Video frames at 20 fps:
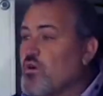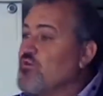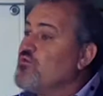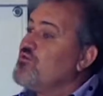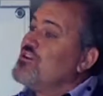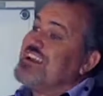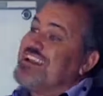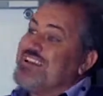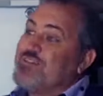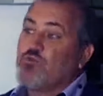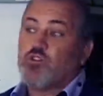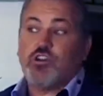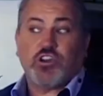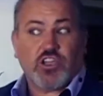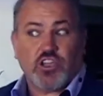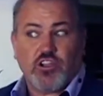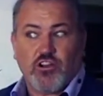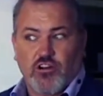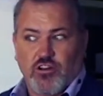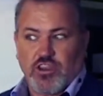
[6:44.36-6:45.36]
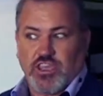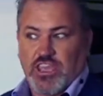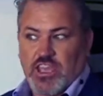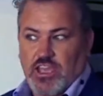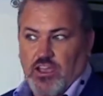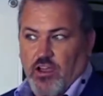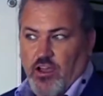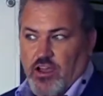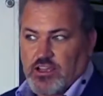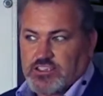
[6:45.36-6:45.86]
we're really working on
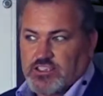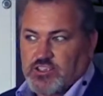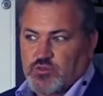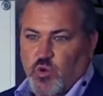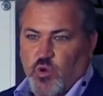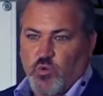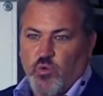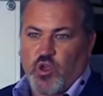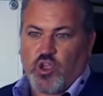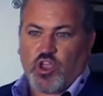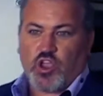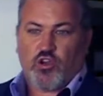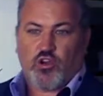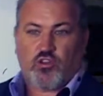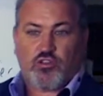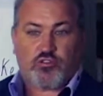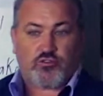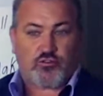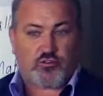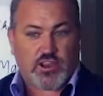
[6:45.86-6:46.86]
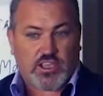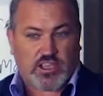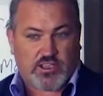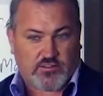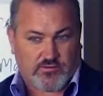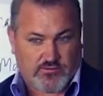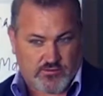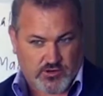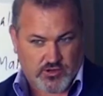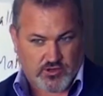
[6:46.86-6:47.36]
here, guys, is we're working on three
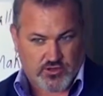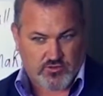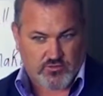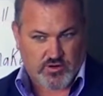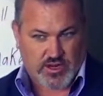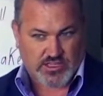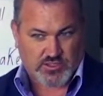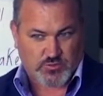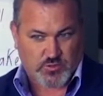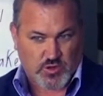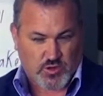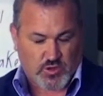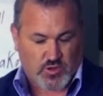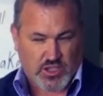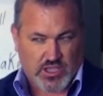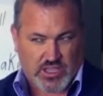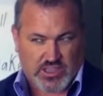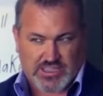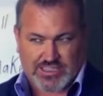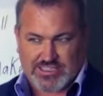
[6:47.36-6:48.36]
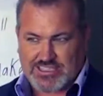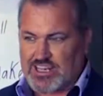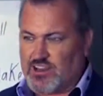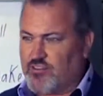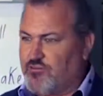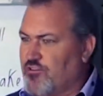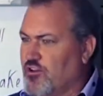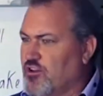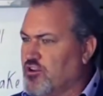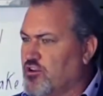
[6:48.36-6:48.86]
conversion rates. We're looking at the
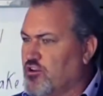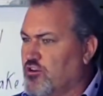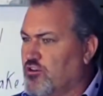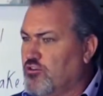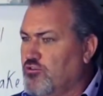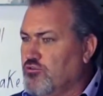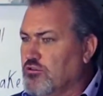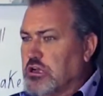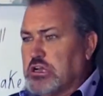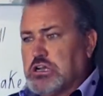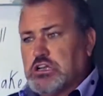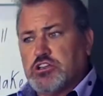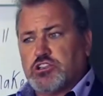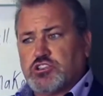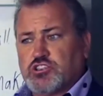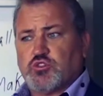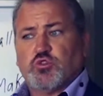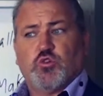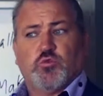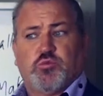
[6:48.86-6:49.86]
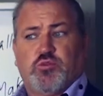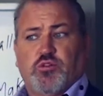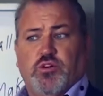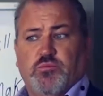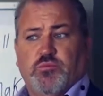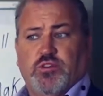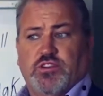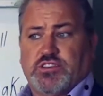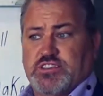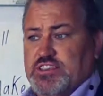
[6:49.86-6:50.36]
telephone call to
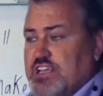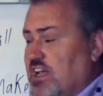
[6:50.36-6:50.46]
appointment